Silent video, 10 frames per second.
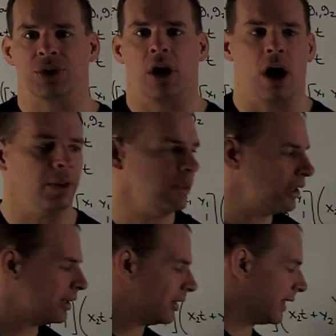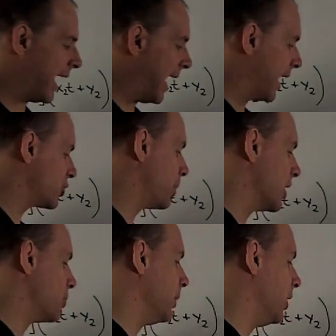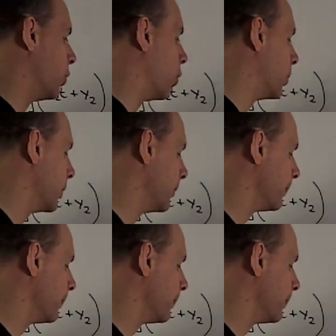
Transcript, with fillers: called the AX plus B group.